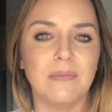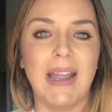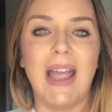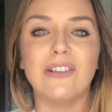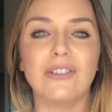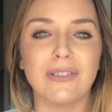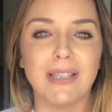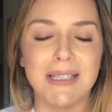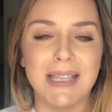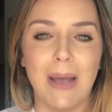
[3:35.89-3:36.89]

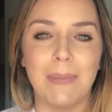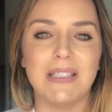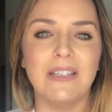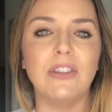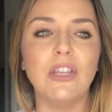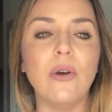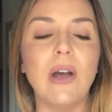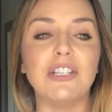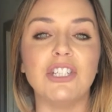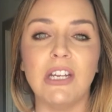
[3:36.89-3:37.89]
exercise habits, even though
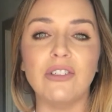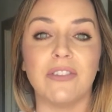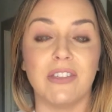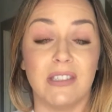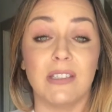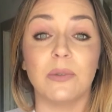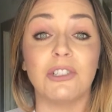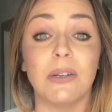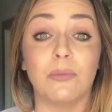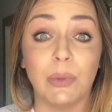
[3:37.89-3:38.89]
I changed all these things,
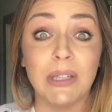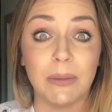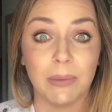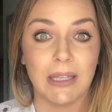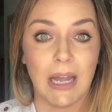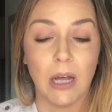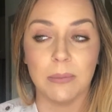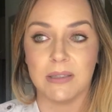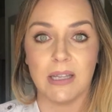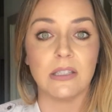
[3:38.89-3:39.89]
which it really, really
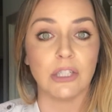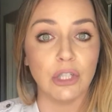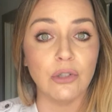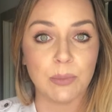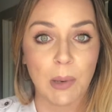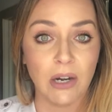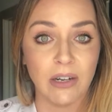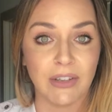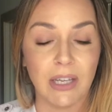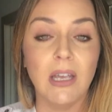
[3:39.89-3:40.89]
helped, and that's a huge
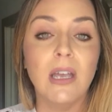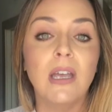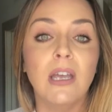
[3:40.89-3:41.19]
part of it.